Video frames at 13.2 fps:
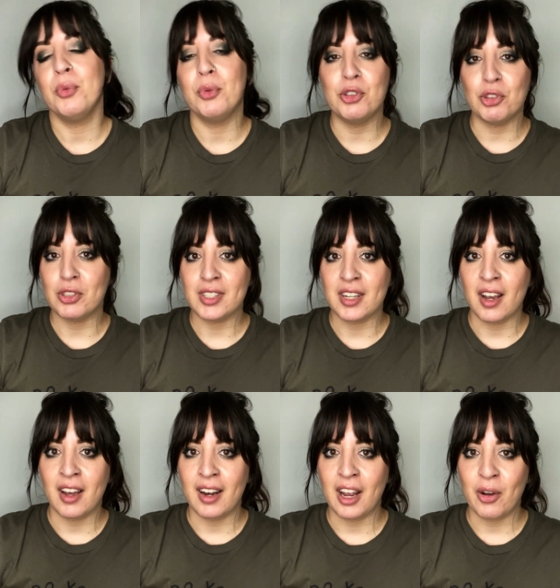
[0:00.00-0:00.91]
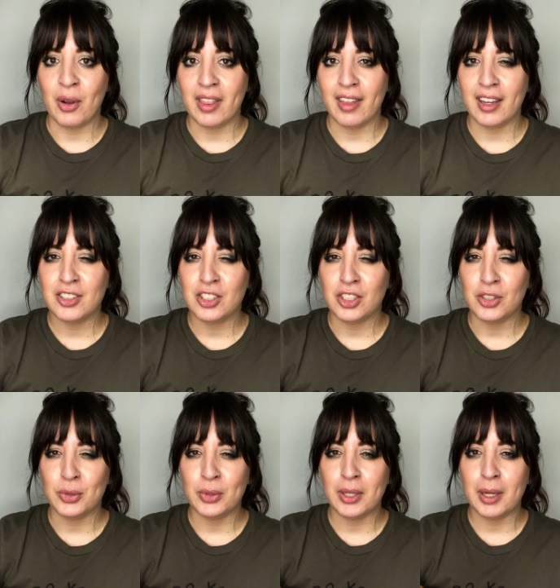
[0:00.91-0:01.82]
which is not how I like
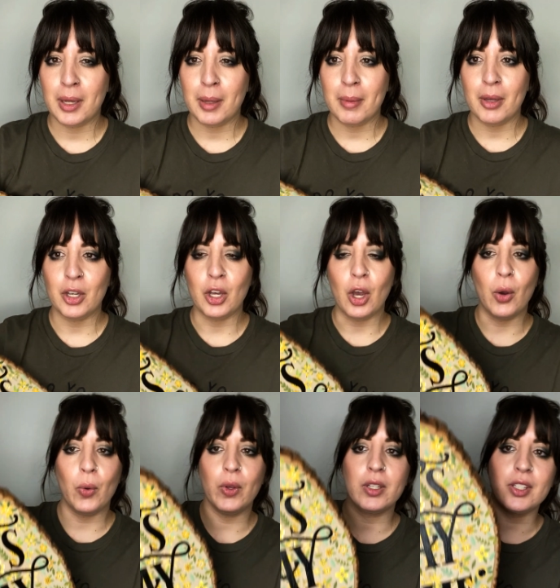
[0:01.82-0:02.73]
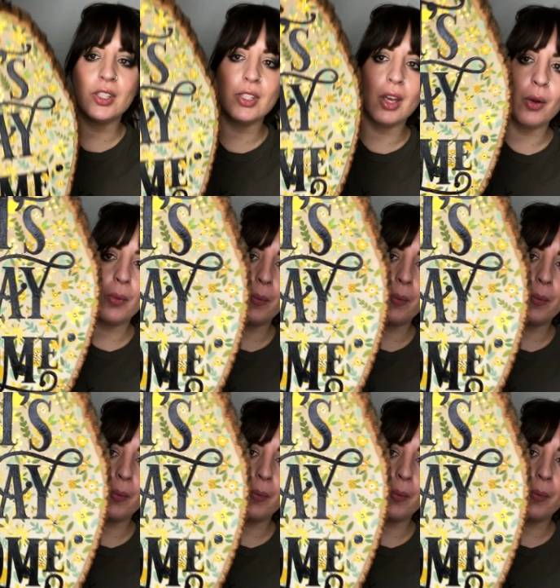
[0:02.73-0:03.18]
to go. So,